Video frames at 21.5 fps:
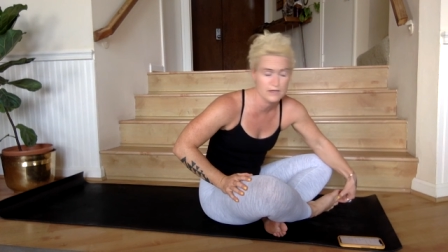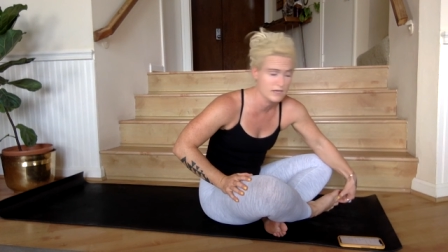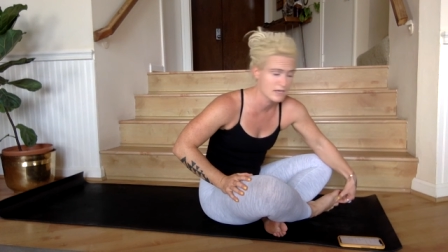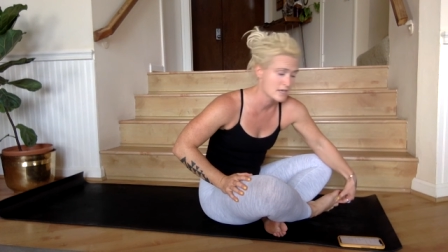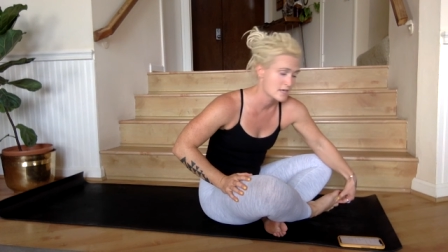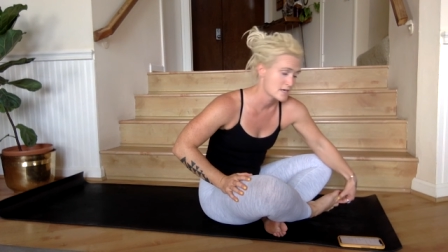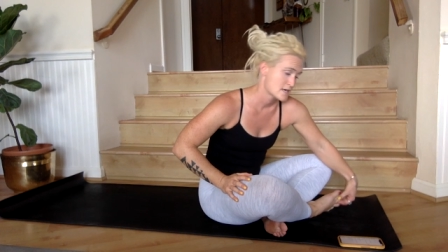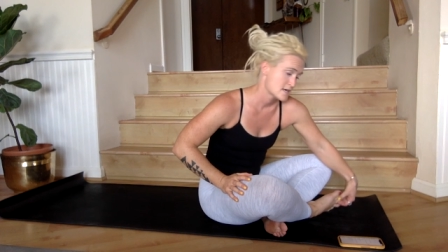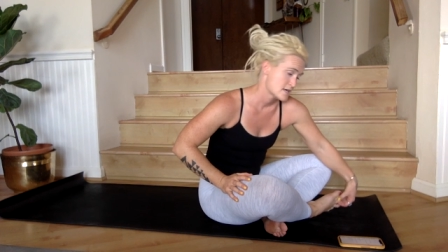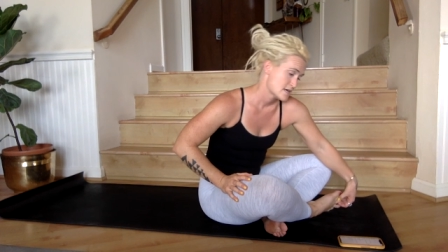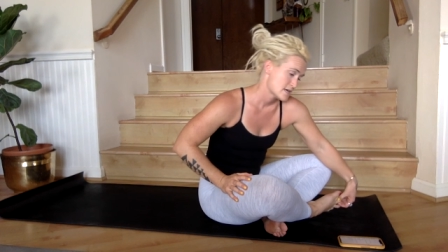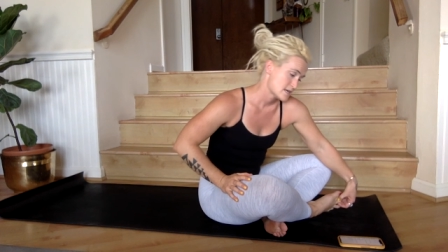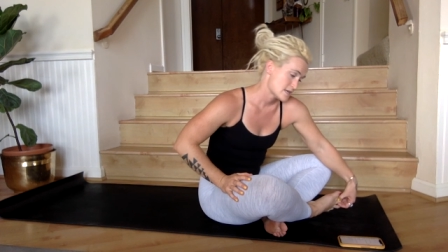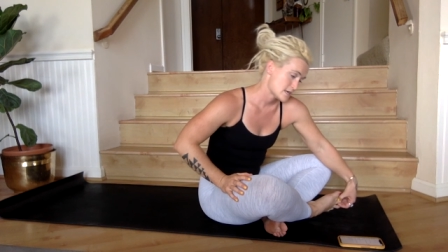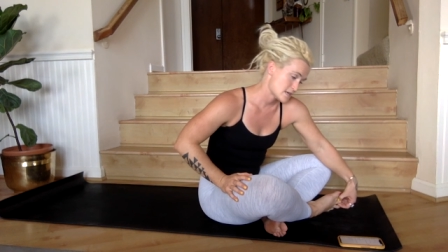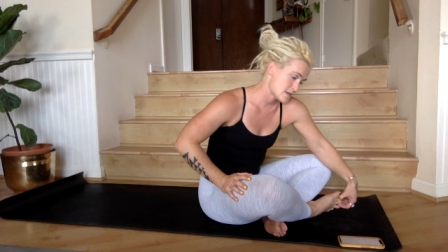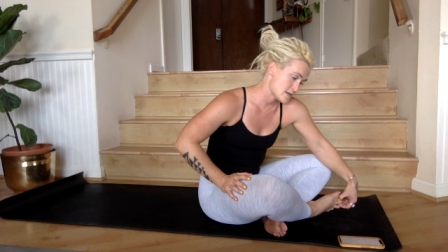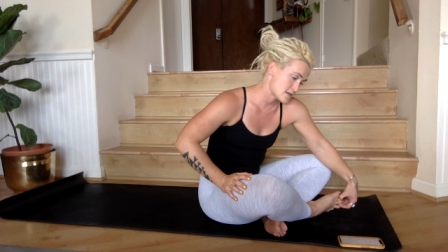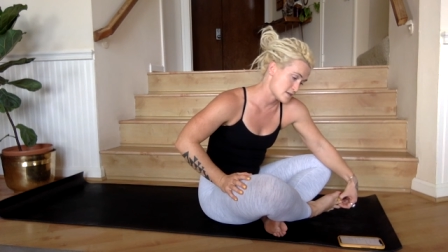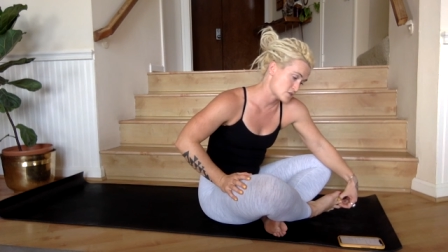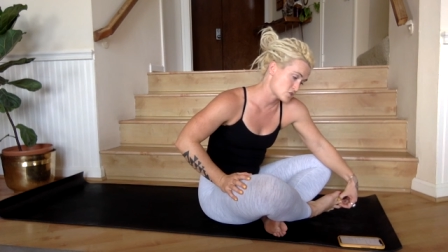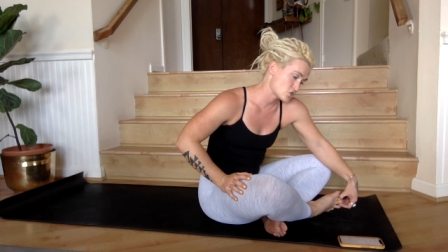long
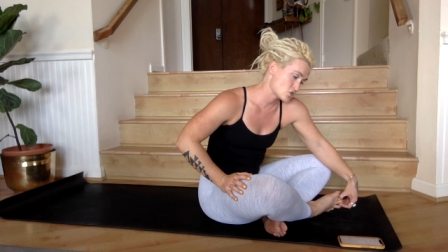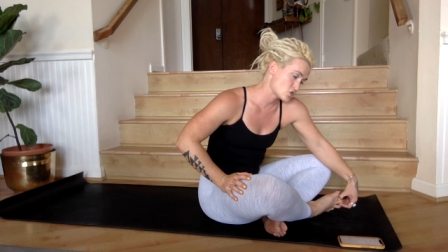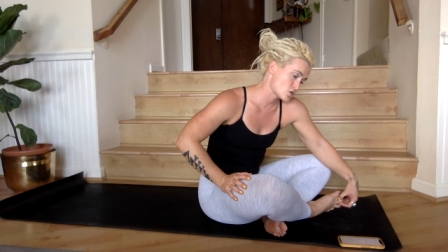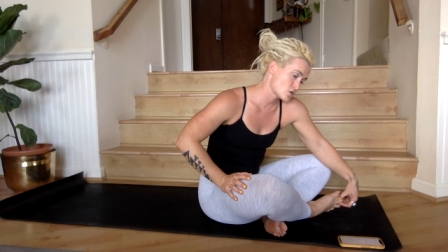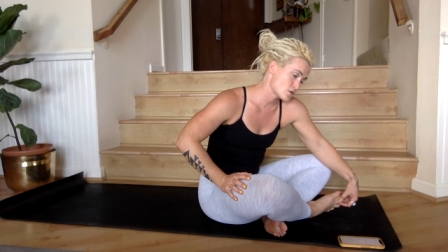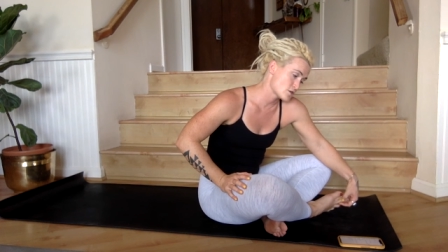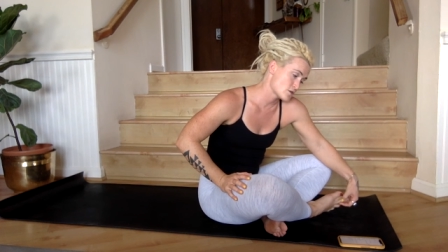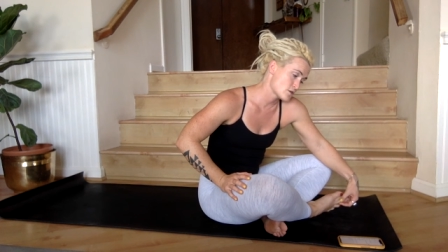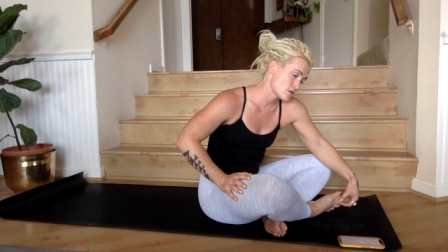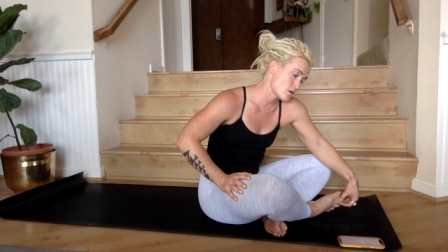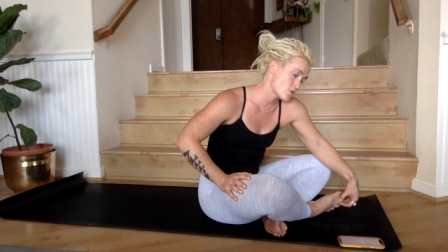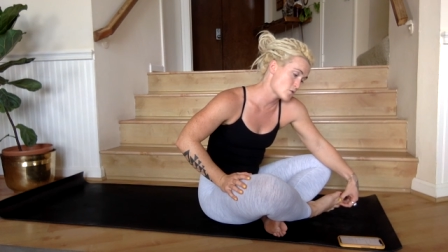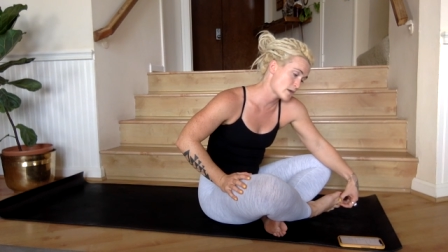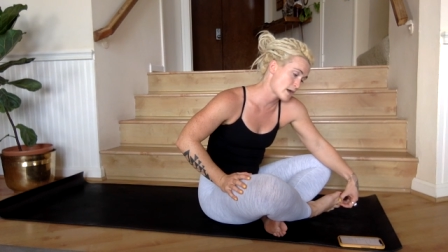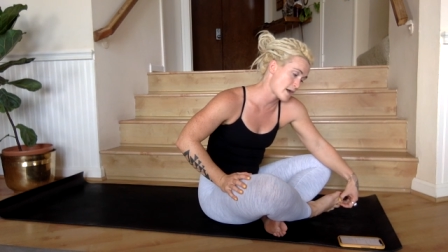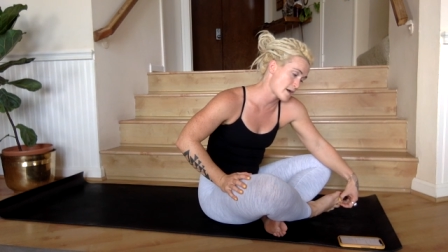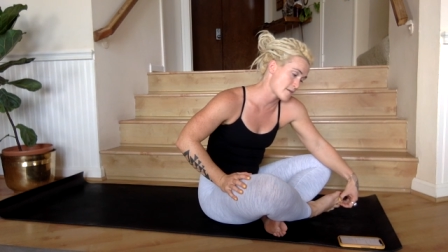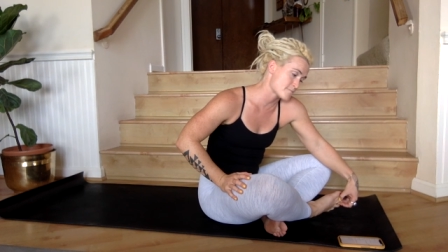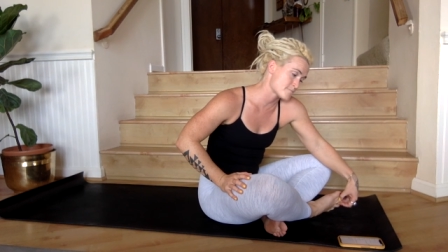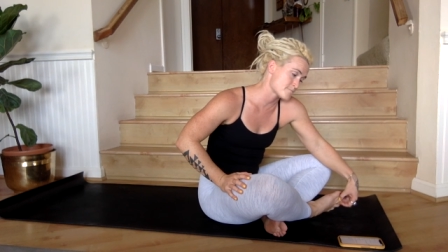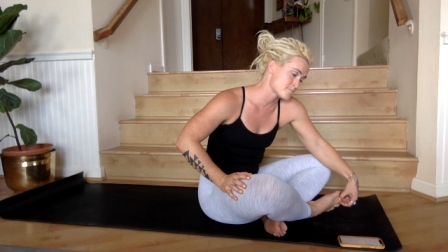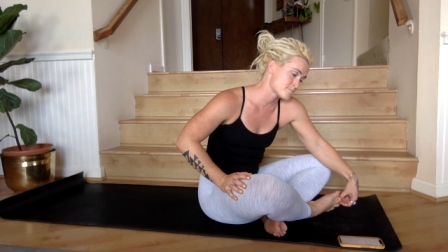each.
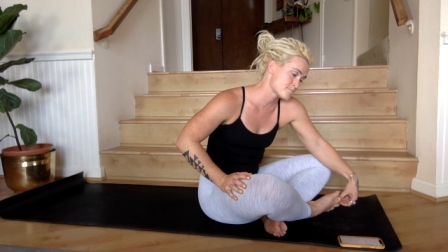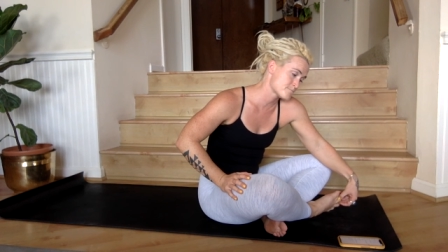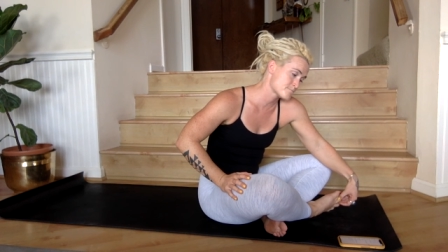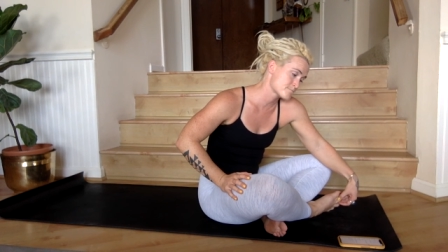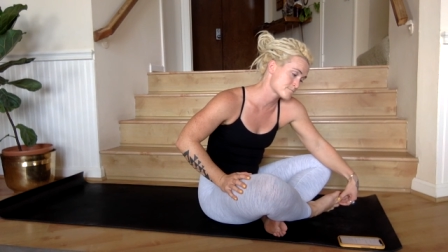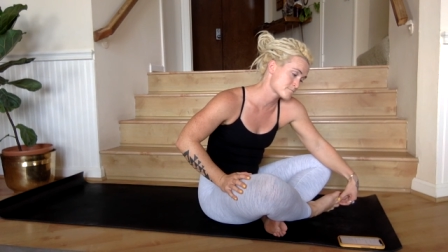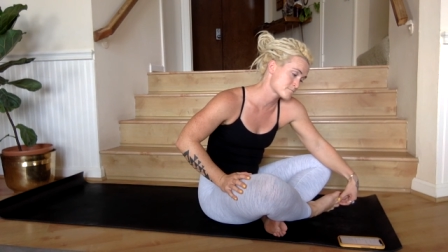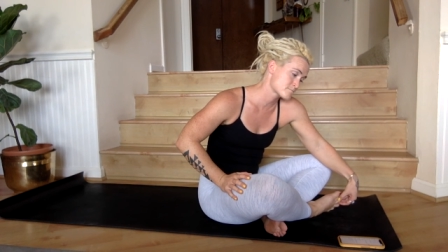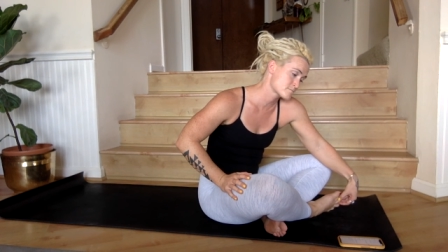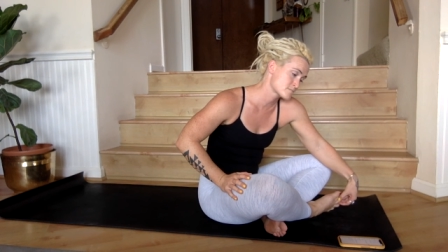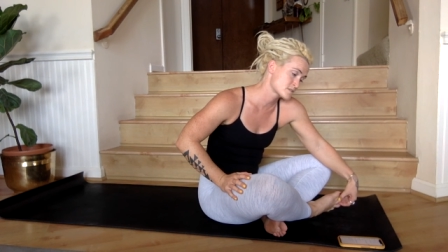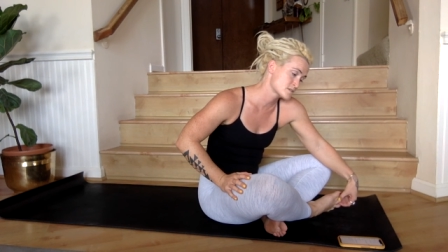Okay.